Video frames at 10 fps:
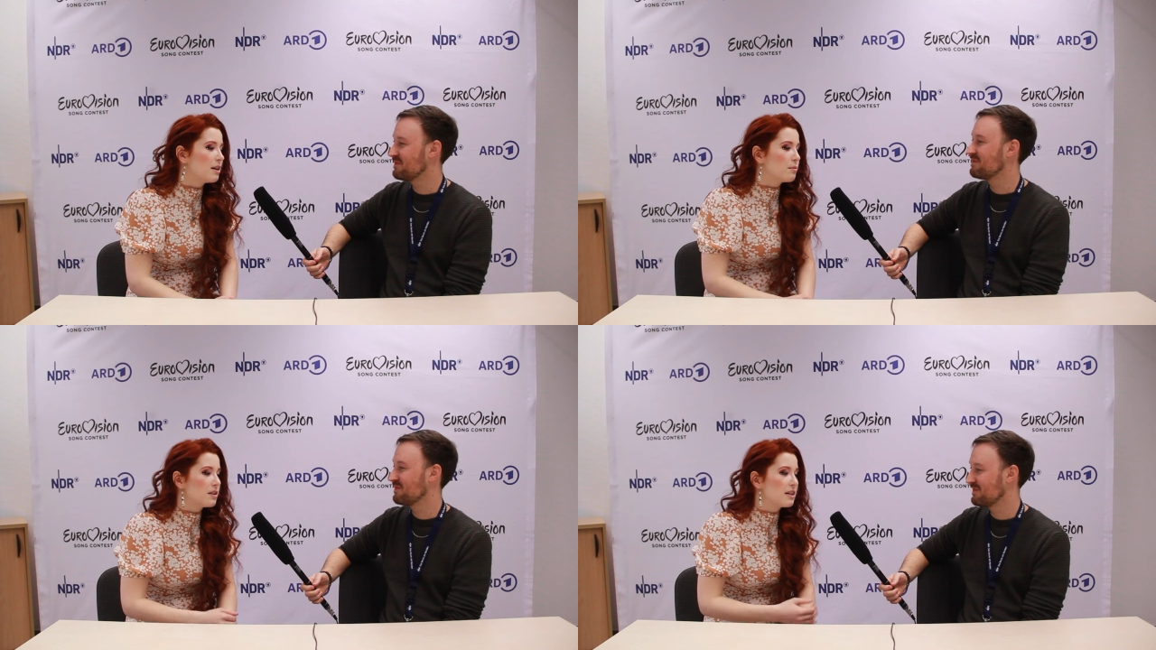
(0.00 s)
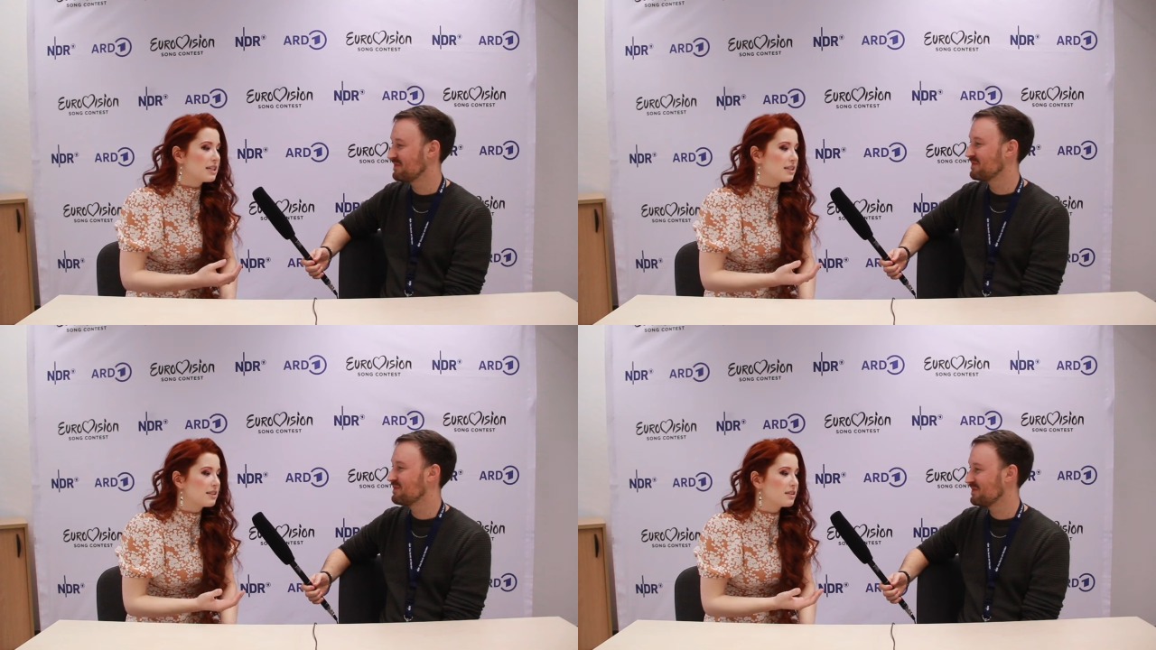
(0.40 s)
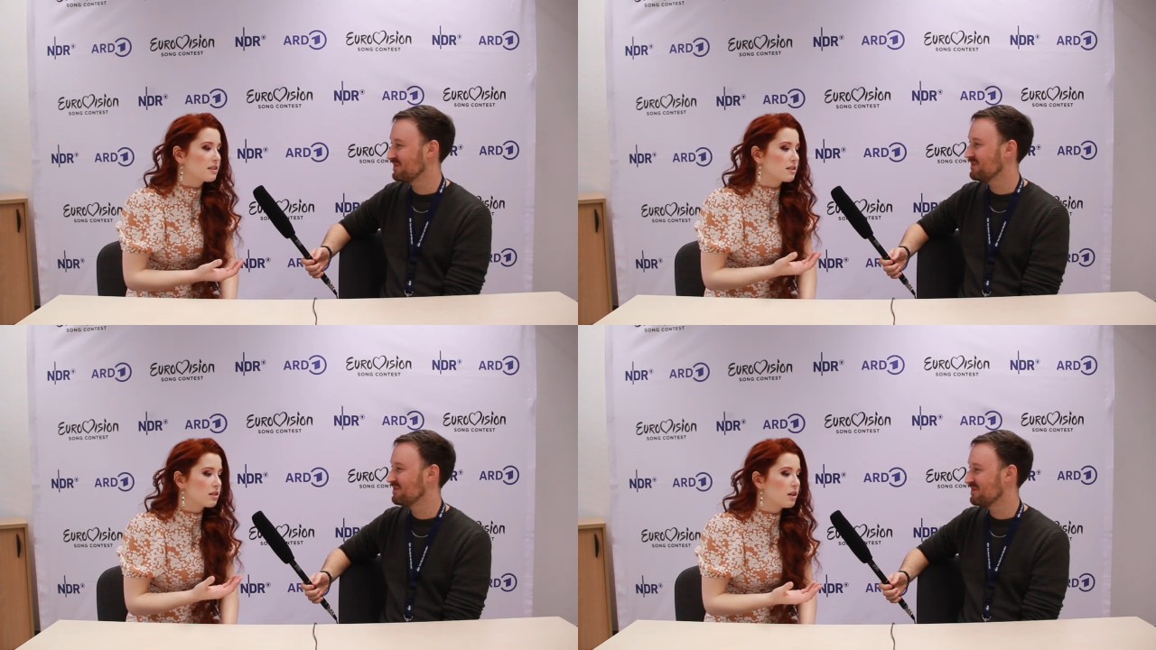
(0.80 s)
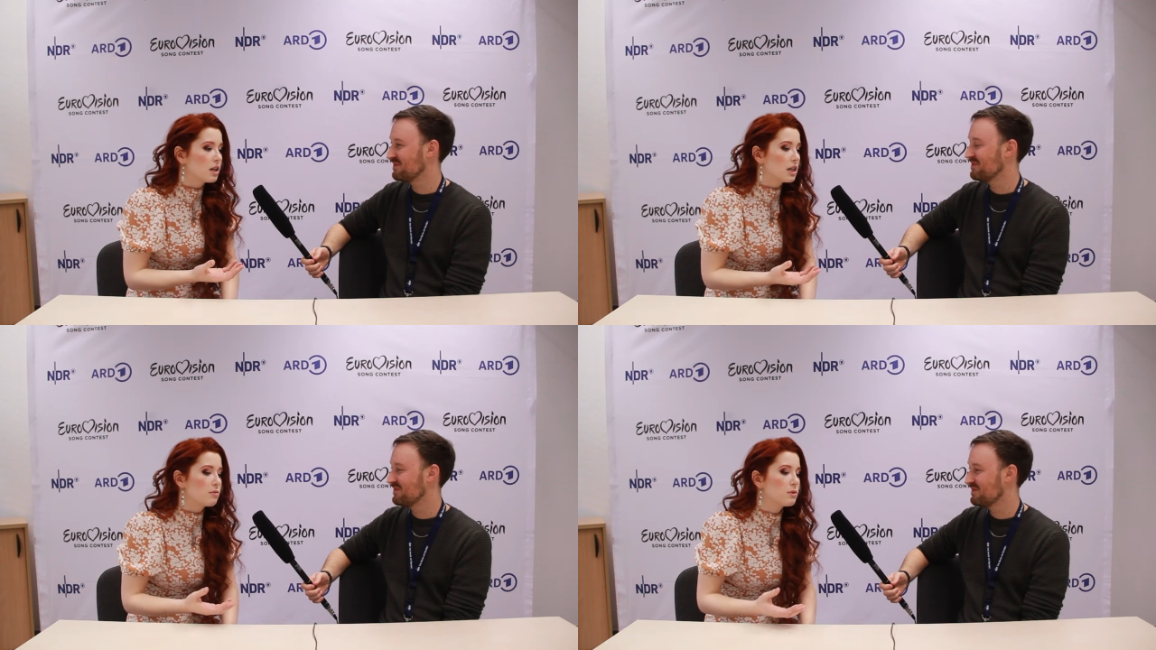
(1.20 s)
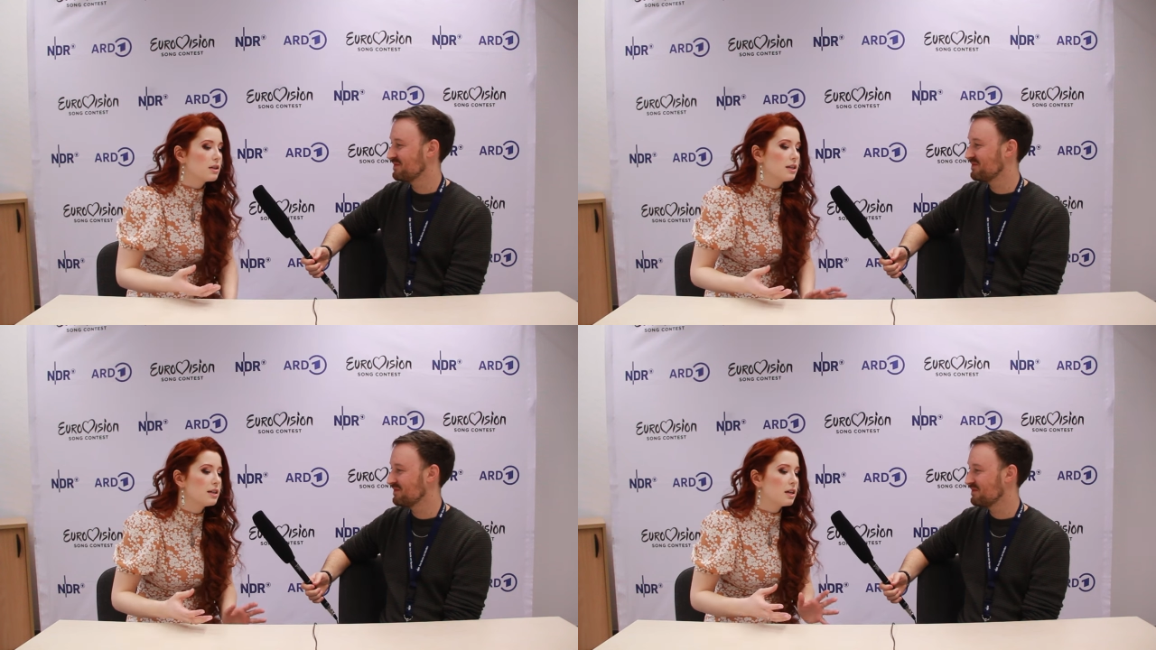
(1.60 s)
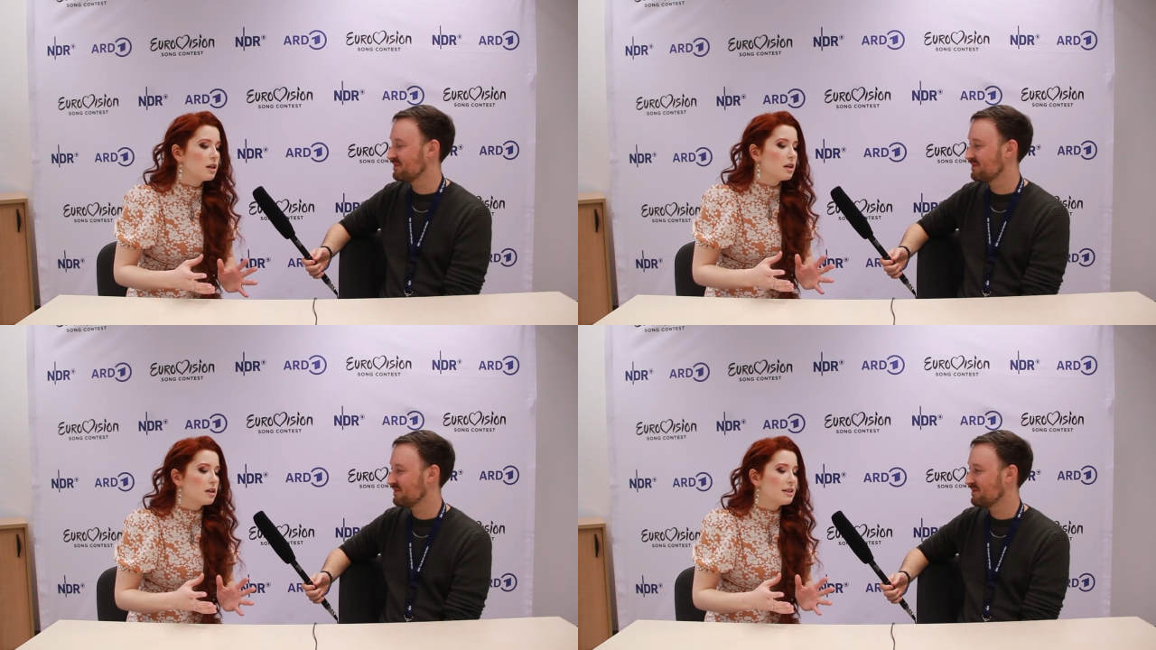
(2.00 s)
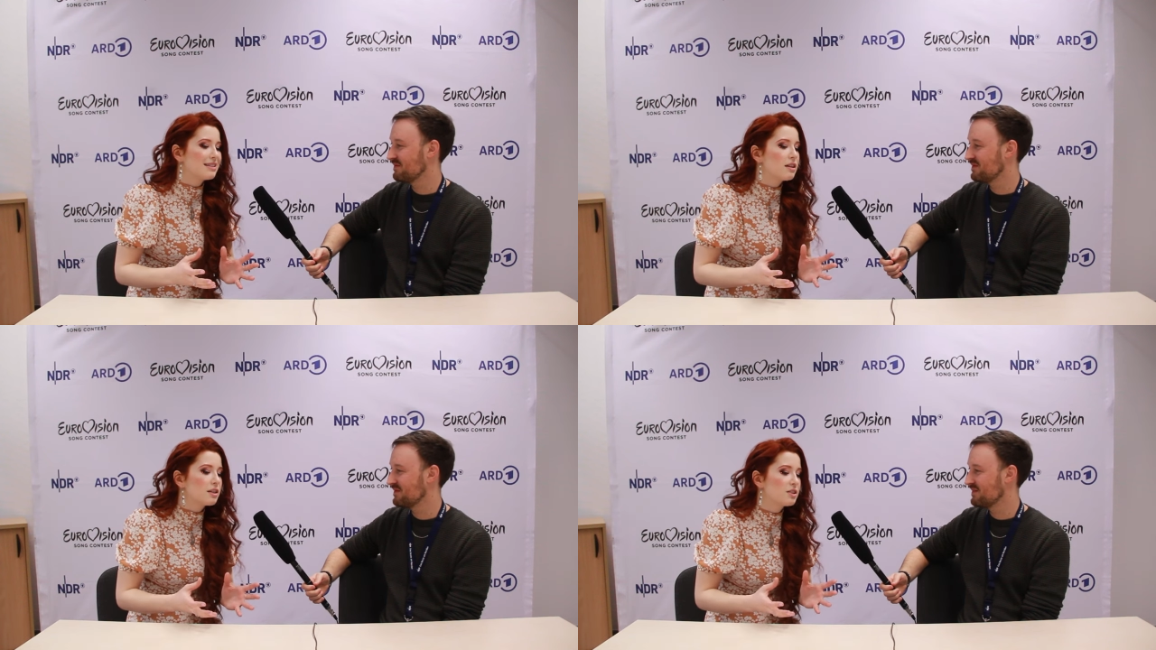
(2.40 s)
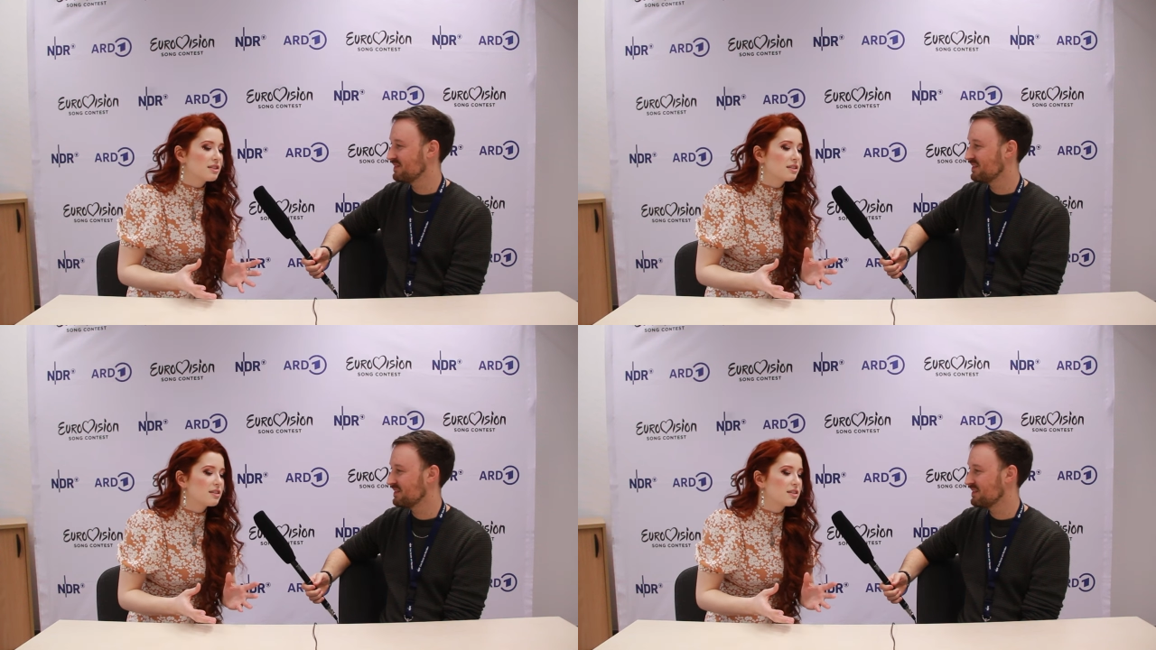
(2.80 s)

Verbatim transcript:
Speaker 1: with his song, he really, it's not just a